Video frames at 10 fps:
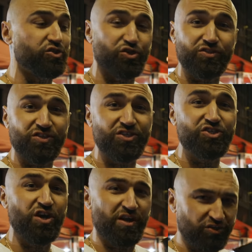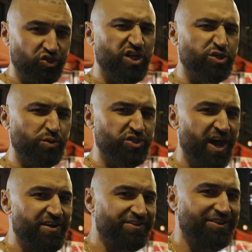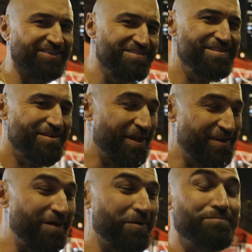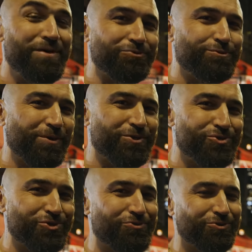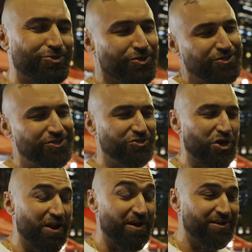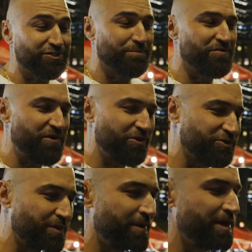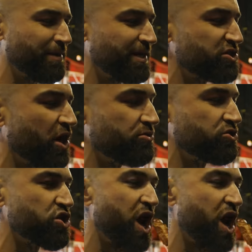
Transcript: sausage, cheese was added. And now it melts because you cooked the sausage. I don't know, that's a bit red hot to me, but let's OG.